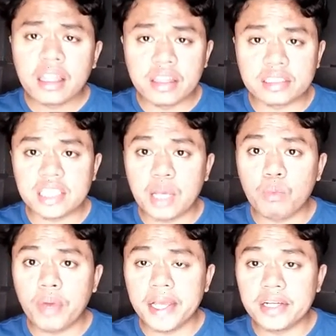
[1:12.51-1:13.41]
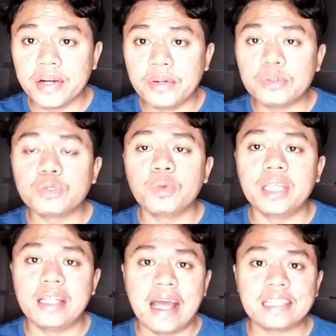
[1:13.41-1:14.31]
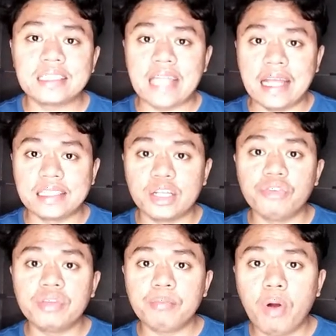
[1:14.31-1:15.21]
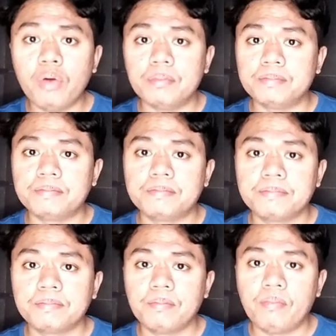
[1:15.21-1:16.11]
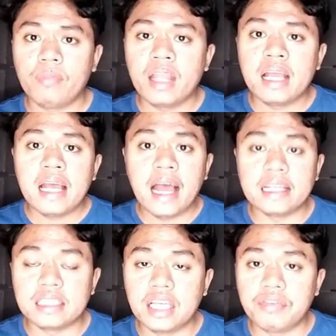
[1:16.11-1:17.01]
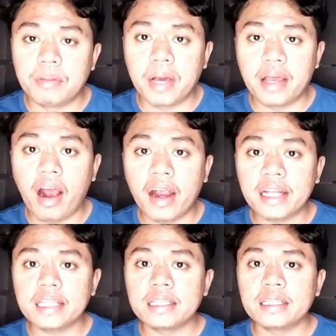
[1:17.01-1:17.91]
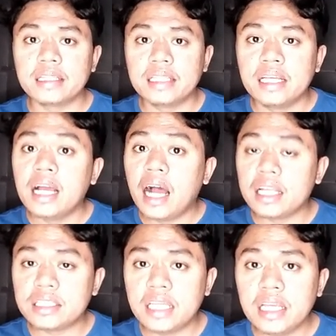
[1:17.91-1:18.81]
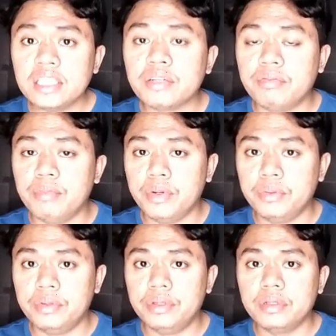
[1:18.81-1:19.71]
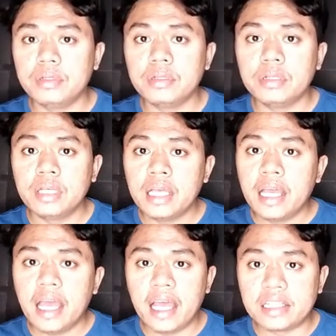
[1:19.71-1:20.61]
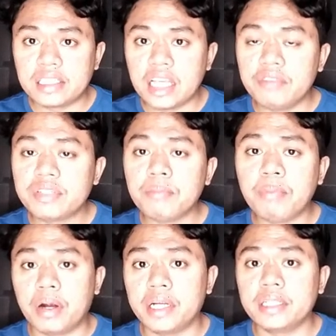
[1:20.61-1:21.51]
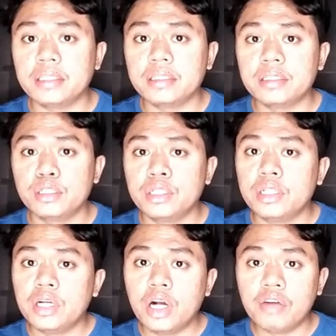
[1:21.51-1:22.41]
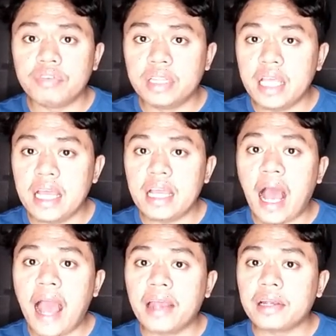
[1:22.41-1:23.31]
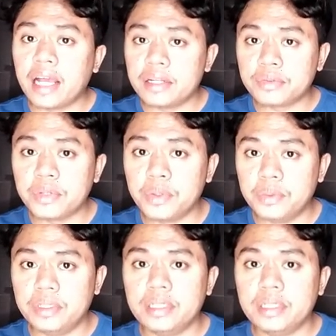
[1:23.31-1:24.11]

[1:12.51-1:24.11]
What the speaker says: The same way goes with the next stanza of the poem. Has given my heart a change of mood, and saved some part of a day I had rued.